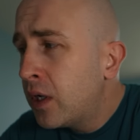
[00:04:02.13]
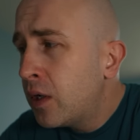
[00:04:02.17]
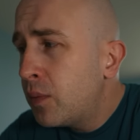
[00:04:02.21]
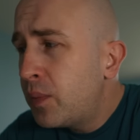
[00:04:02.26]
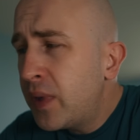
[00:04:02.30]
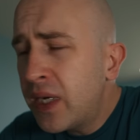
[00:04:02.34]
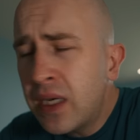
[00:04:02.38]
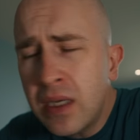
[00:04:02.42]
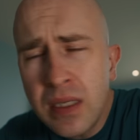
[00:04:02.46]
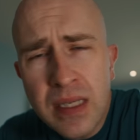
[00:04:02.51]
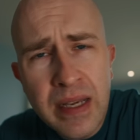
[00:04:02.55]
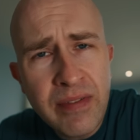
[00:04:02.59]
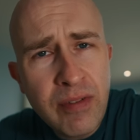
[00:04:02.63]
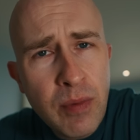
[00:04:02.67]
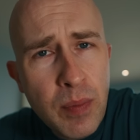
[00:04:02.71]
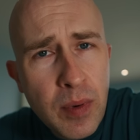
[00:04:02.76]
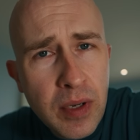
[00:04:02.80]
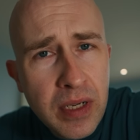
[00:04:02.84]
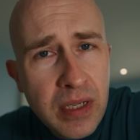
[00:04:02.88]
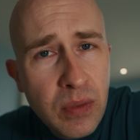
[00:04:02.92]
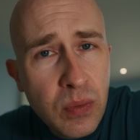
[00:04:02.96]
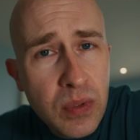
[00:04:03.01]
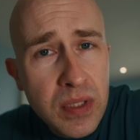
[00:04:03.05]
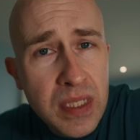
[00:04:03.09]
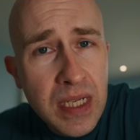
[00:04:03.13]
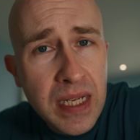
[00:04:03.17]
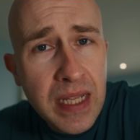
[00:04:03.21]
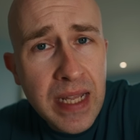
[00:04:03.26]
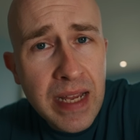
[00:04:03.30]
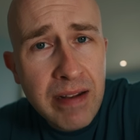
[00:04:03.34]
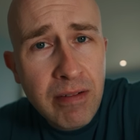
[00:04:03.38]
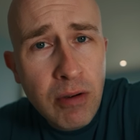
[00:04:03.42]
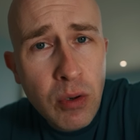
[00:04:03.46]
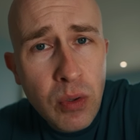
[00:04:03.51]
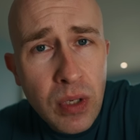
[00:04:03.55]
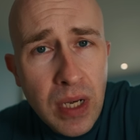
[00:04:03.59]
because everybody was in
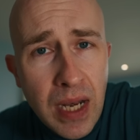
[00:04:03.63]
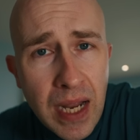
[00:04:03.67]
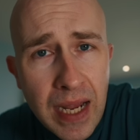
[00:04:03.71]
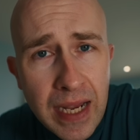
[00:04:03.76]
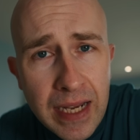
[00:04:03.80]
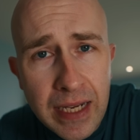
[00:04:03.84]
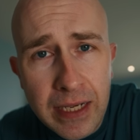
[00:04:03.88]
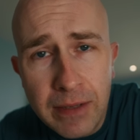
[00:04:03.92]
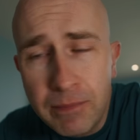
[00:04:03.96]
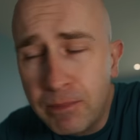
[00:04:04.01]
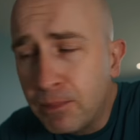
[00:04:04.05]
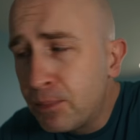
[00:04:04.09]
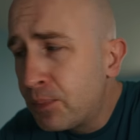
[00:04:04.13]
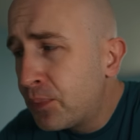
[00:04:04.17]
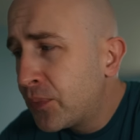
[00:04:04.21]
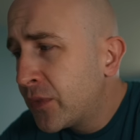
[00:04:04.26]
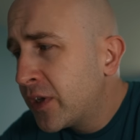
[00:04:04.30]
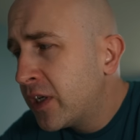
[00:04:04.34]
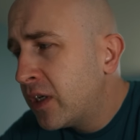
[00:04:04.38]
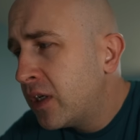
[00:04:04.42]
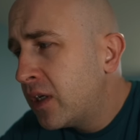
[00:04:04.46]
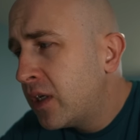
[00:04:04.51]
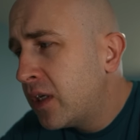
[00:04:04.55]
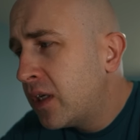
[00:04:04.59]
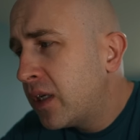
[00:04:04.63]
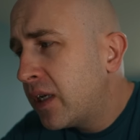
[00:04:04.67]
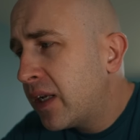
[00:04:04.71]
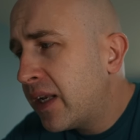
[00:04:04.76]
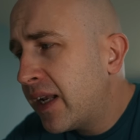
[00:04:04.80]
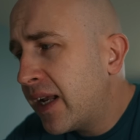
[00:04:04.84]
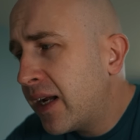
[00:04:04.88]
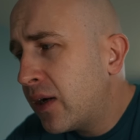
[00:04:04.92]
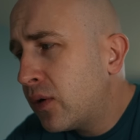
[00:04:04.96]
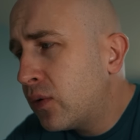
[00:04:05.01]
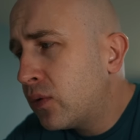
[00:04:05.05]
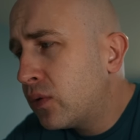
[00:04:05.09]
their own lane.
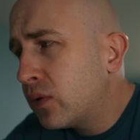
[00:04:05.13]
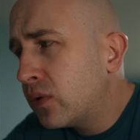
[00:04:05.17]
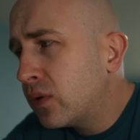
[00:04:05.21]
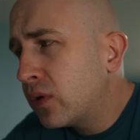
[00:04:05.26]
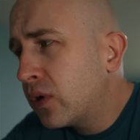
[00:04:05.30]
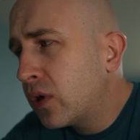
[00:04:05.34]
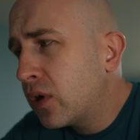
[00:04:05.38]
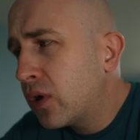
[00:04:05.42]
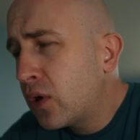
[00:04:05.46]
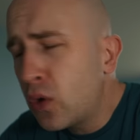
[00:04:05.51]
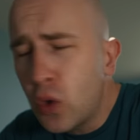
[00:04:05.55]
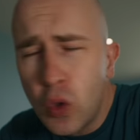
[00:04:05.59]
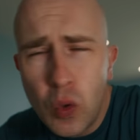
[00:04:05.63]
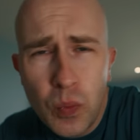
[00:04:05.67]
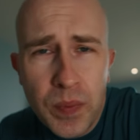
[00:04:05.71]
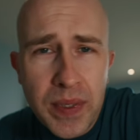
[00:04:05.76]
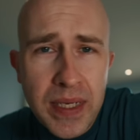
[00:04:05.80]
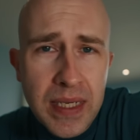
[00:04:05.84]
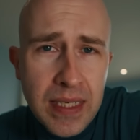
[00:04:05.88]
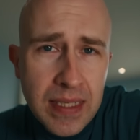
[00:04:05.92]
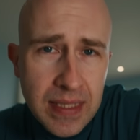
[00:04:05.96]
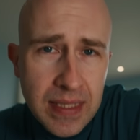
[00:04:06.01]
Now, call me